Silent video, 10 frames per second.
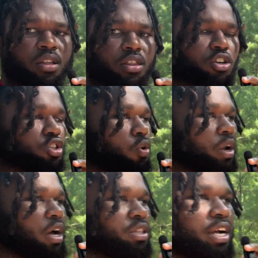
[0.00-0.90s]
There's no one
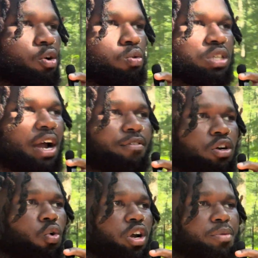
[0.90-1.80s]
out there who's ever
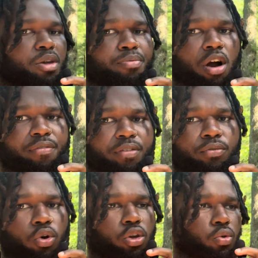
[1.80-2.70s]
going to be perfect
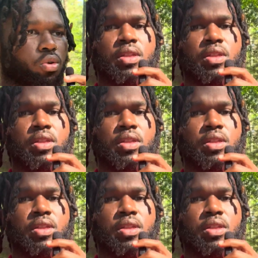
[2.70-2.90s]
for you.